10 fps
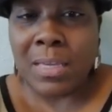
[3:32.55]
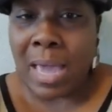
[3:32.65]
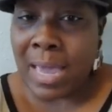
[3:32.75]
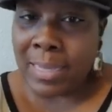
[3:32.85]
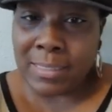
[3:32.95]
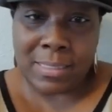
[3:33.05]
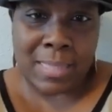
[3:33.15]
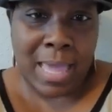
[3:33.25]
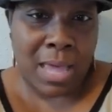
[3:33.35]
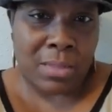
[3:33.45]
guys,
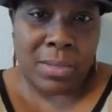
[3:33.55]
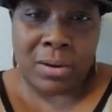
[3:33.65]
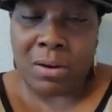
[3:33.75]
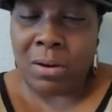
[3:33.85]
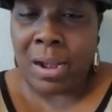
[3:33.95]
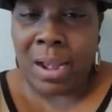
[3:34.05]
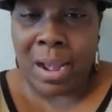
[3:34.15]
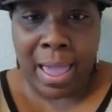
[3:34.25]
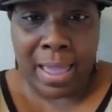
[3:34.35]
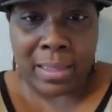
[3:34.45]
now there are a
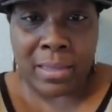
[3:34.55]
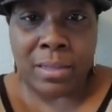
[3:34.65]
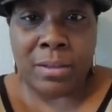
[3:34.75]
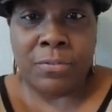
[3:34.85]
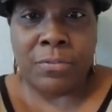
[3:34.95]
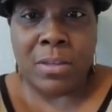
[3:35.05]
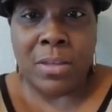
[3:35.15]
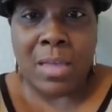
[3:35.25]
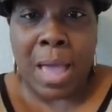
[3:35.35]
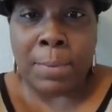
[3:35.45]
lot of,
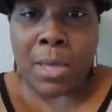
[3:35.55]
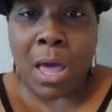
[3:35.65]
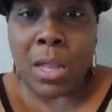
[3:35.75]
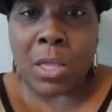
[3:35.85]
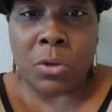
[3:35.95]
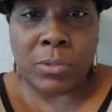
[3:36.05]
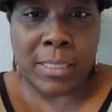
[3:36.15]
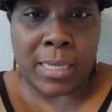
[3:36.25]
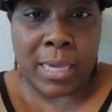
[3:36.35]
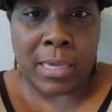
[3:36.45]
I'm going to call it
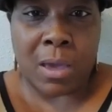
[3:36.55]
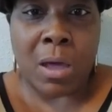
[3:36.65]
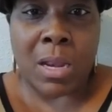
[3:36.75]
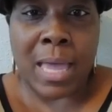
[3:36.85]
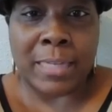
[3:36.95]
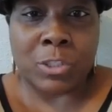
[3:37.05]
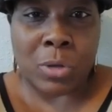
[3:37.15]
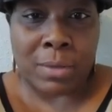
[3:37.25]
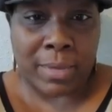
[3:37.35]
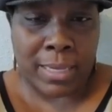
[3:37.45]
OTA, online
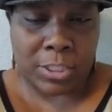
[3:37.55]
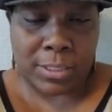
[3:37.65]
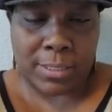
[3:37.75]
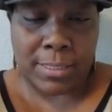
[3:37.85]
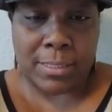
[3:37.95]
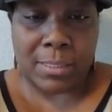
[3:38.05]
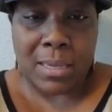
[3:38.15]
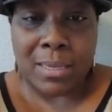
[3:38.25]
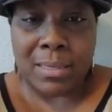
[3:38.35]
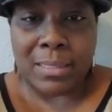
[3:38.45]
travel agencies.
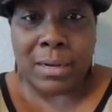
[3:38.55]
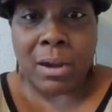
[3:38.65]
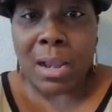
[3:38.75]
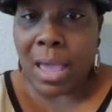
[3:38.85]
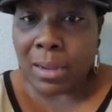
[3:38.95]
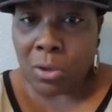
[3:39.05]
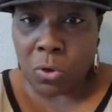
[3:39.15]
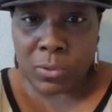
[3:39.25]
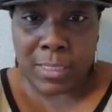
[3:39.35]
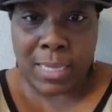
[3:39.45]
There are a lot of
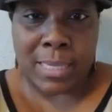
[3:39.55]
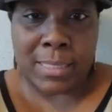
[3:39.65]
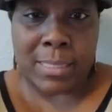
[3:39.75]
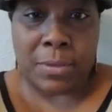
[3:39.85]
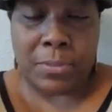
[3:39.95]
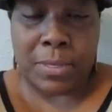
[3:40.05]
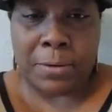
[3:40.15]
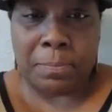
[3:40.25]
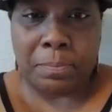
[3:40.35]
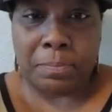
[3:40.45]
OTAs out
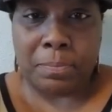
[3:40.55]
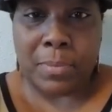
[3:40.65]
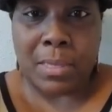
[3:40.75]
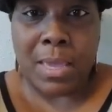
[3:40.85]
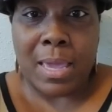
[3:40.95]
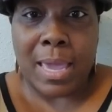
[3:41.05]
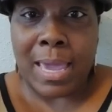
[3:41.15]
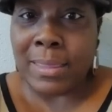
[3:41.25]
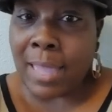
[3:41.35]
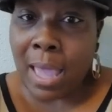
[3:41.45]
there,
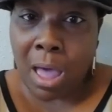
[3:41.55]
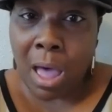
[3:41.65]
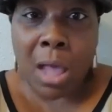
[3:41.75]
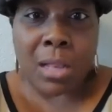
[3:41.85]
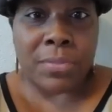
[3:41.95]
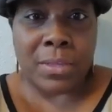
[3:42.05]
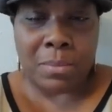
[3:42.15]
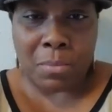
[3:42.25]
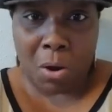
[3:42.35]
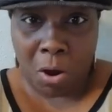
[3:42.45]
and not all of
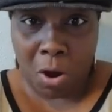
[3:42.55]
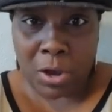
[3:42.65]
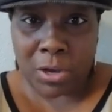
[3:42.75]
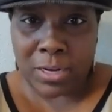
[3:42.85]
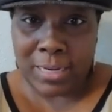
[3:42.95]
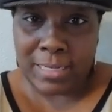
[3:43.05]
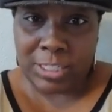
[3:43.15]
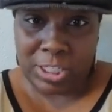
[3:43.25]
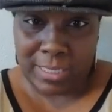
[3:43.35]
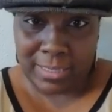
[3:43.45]
them are
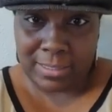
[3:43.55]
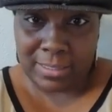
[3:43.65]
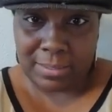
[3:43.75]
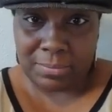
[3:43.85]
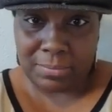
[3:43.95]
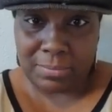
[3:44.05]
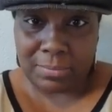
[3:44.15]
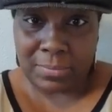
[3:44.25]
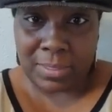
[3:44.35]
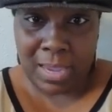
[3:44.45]
legit.
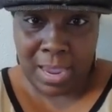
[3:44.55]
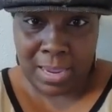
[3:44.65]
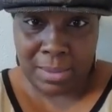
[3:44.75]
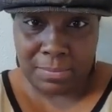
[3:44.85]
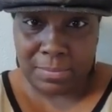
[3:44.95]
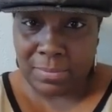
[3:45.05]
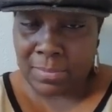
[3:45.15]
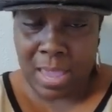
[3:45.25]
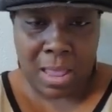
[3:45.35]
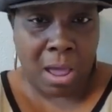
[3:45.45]
Okay.
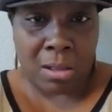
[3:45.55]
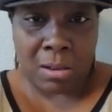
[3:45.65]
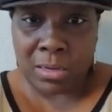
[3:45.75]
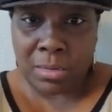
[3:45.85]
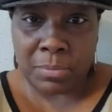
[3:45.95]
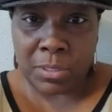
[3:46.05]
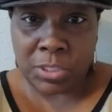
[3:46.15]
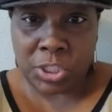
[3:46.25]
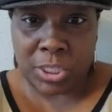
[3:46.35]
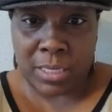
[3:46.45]
Not all of them are
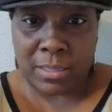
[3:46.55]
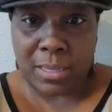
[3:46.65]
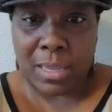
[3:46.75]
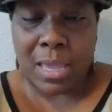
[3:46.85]
legit.